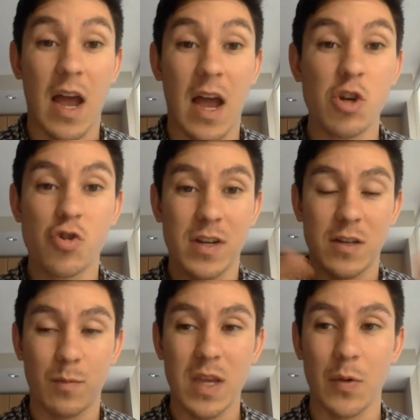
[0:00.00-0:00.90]
hundreds
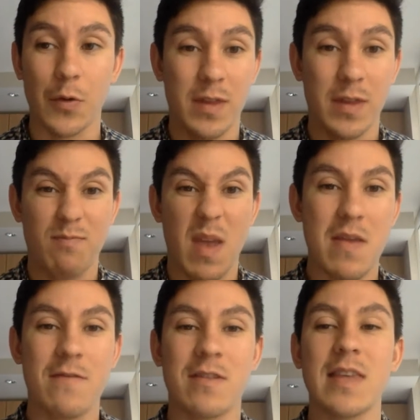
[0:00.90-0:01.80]
of people, maybe
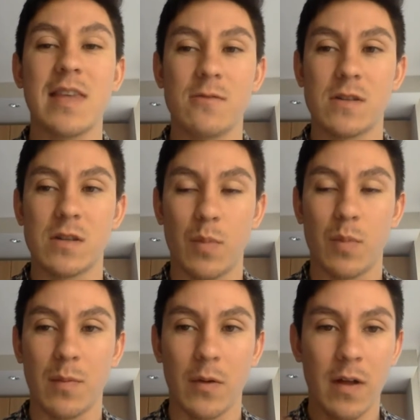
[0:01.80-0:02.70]
even thousands of
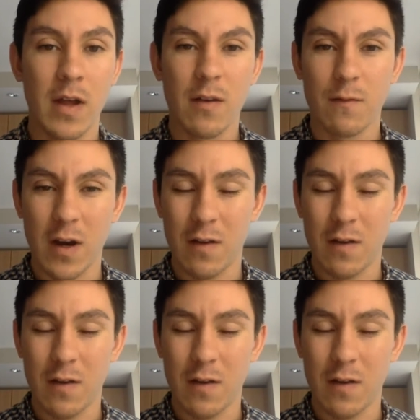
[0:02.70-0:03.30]
people very,